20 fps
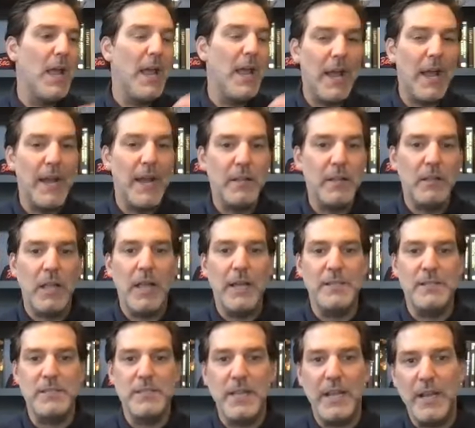
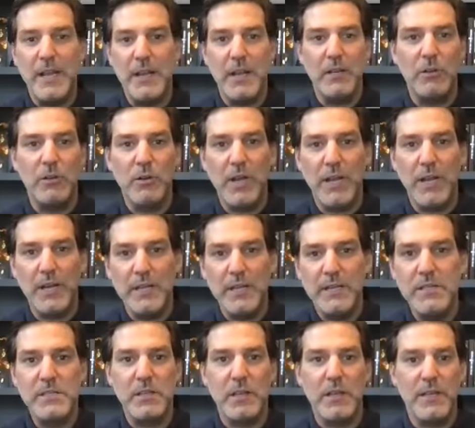analyze data and create
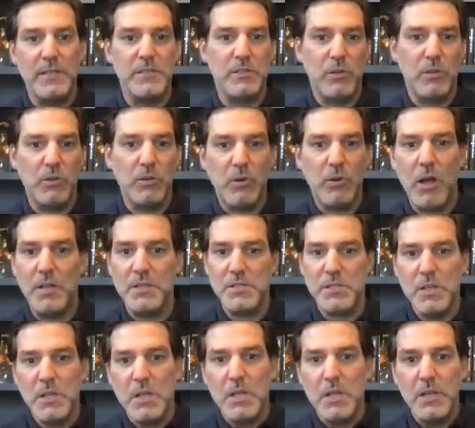insights across,
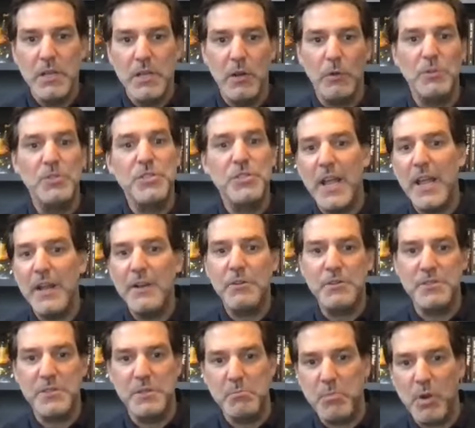
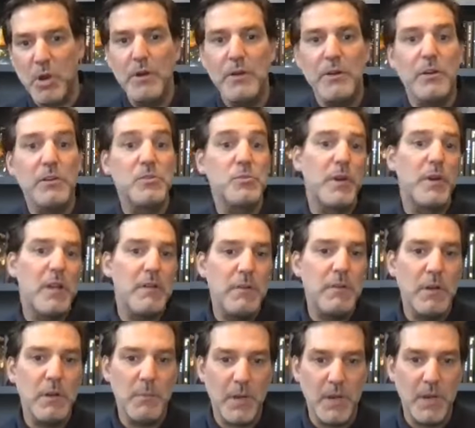channels and partners,
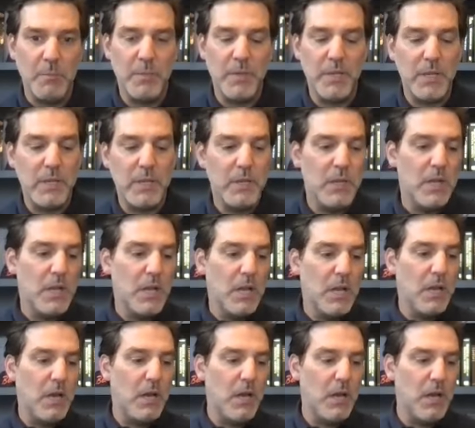whatever it might be.
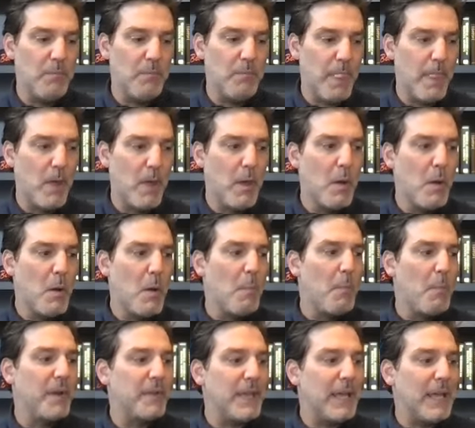
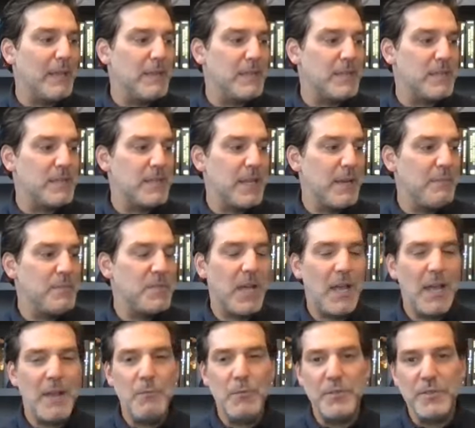But at the same
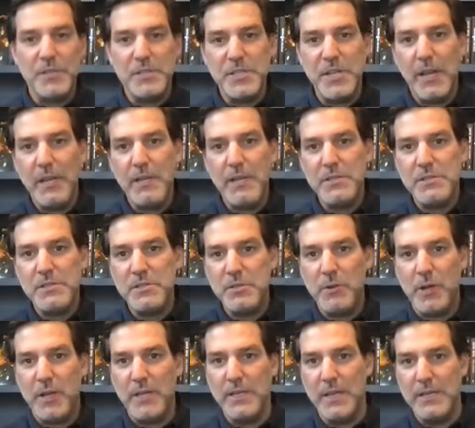time, with the changes to
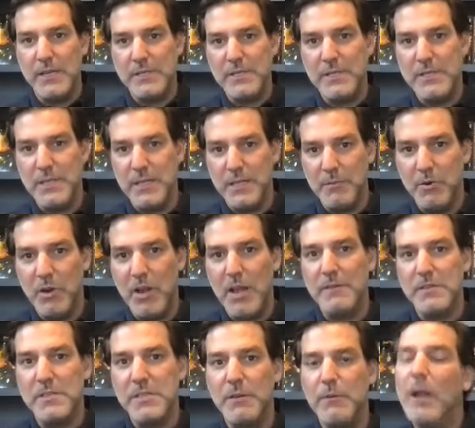identity and
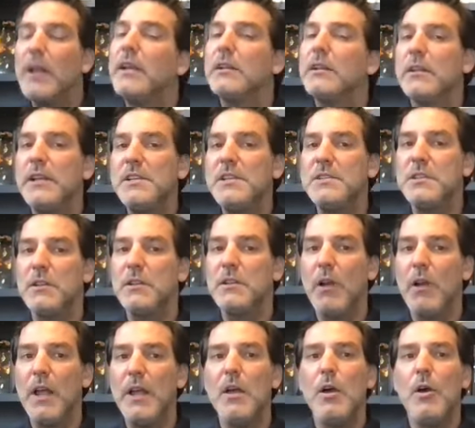privacy and regulation,
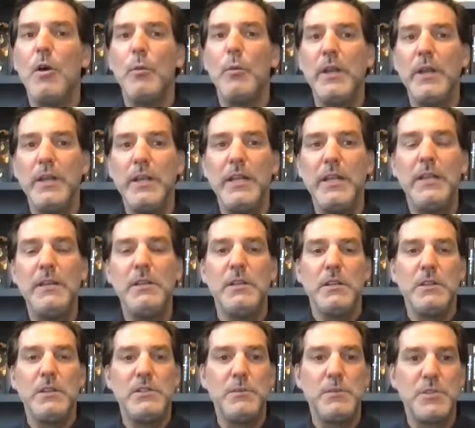right, we need
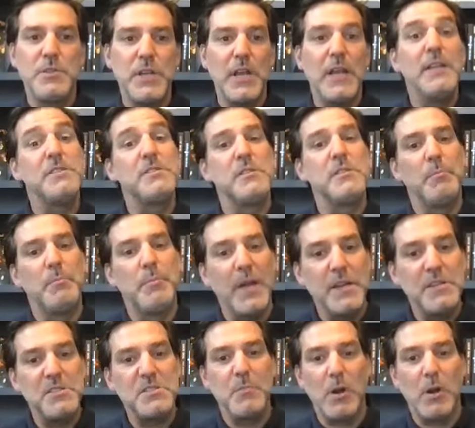to change the
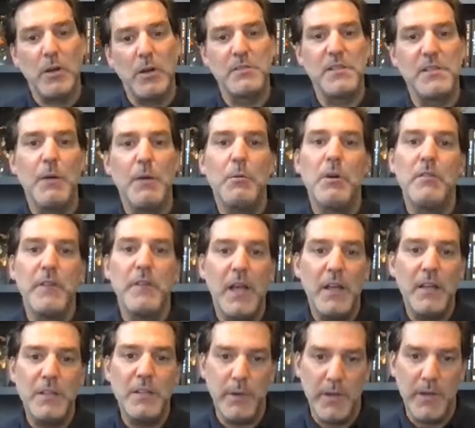benchmarks that we're
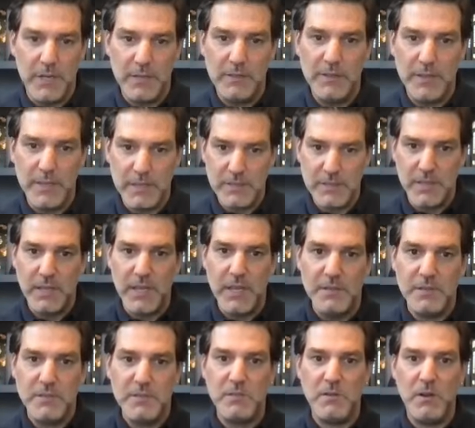evaluating things
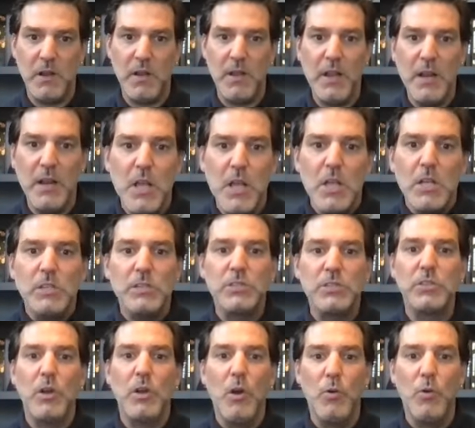against, right?
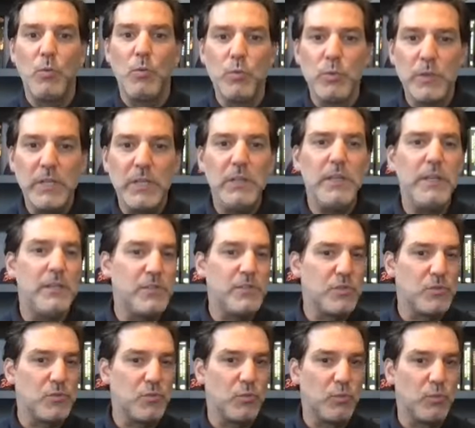So really
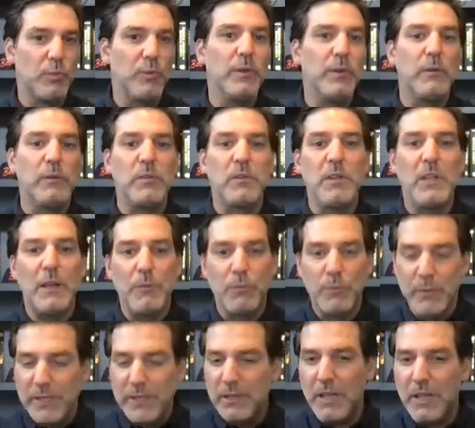just
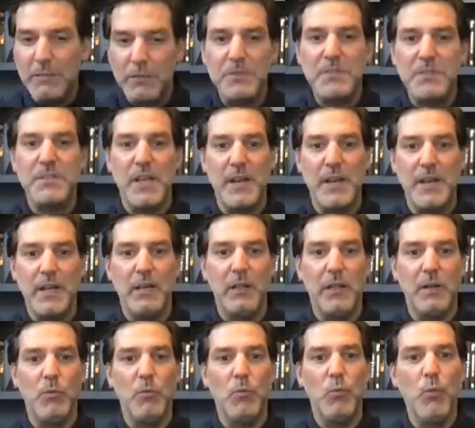re-level setting,
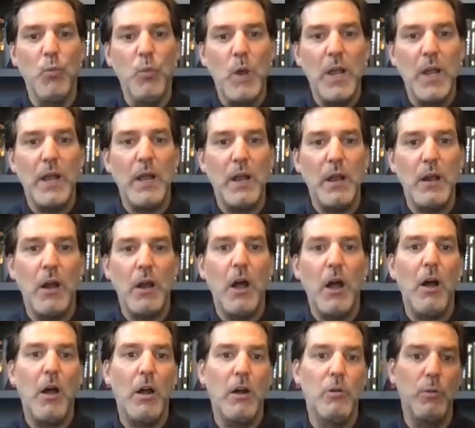like where
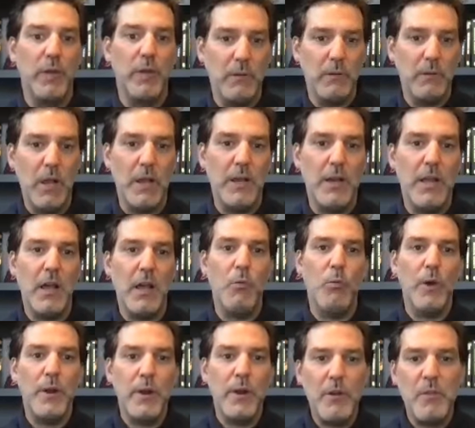are we right now?
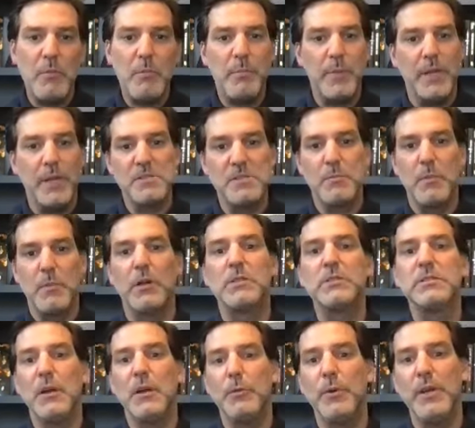What are the benchmarks
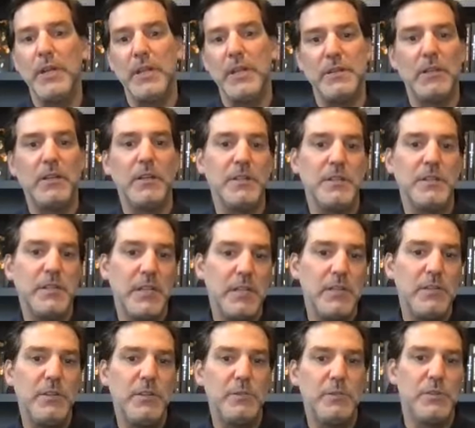that we need to
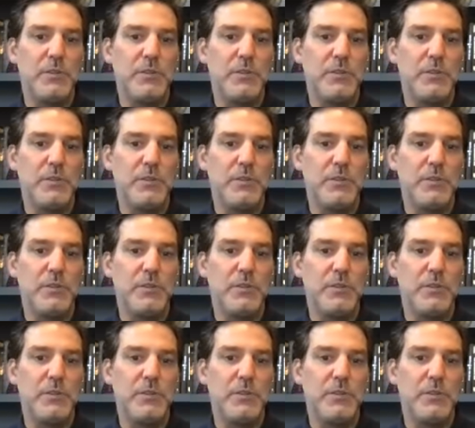continue